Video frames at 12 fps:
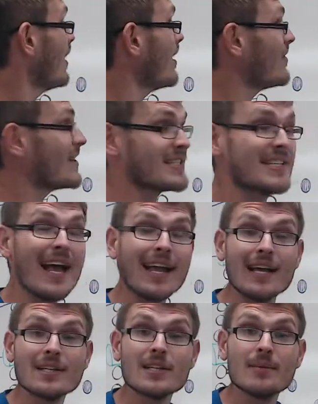The
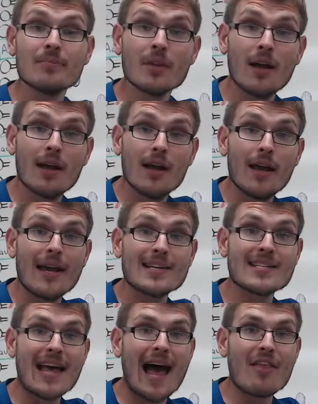second
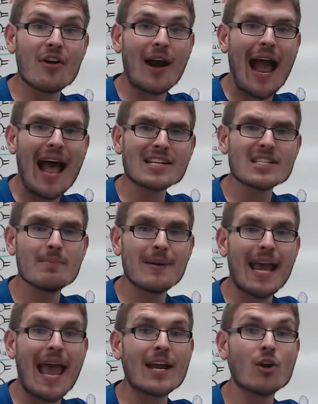is that there has to
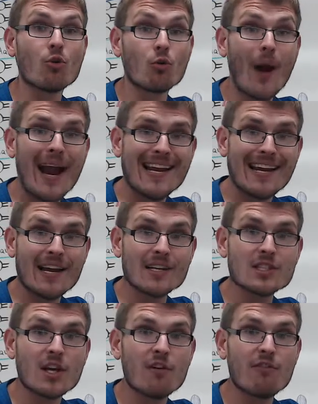be a
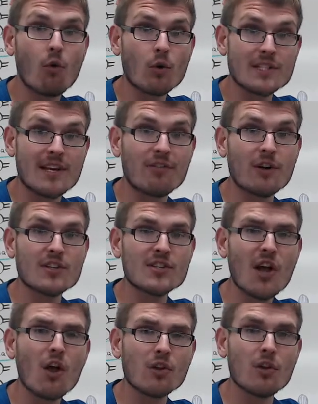gradient for different
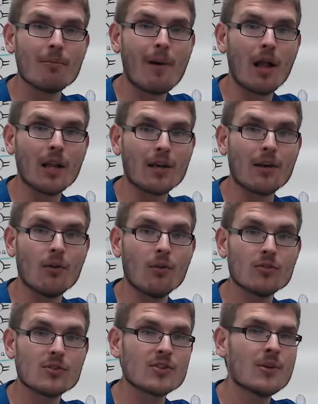solute
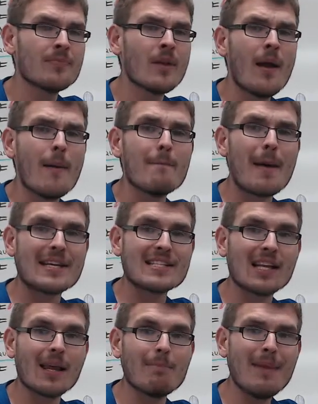molecules,
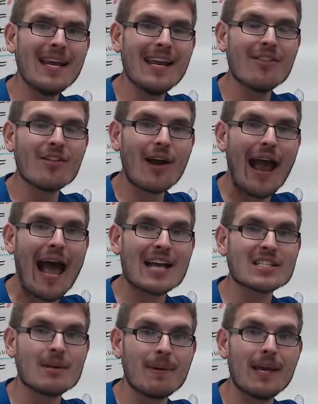basically meaning there
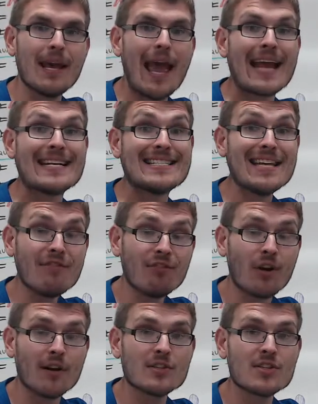has to be a
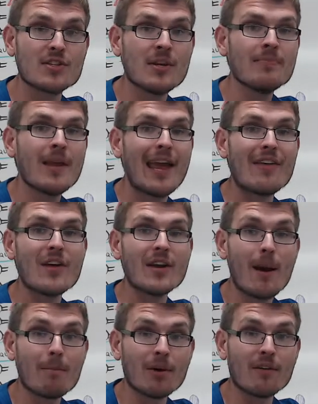difference in the
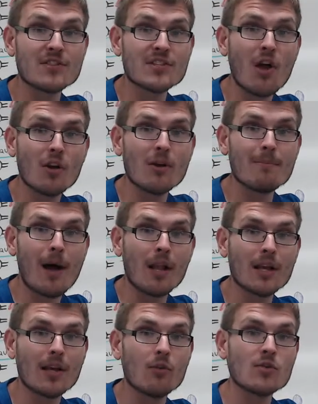number of solute
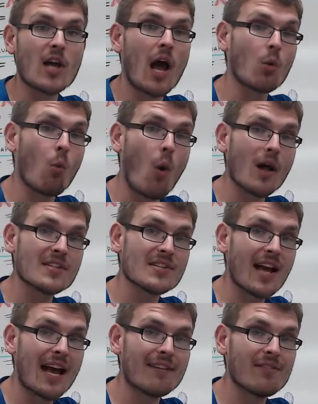molecules on one
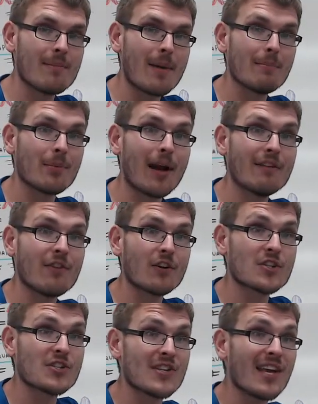side of the membrane
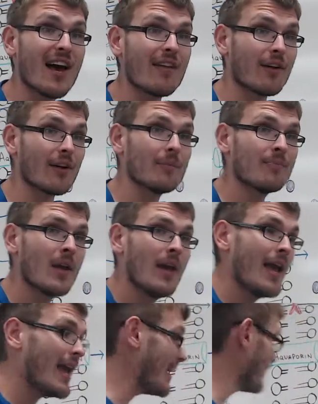versus the other.
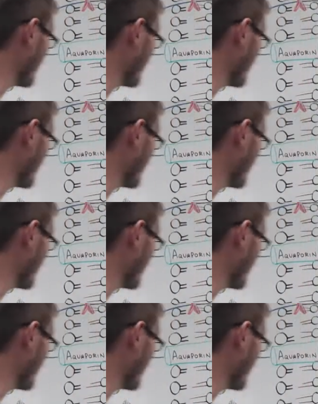If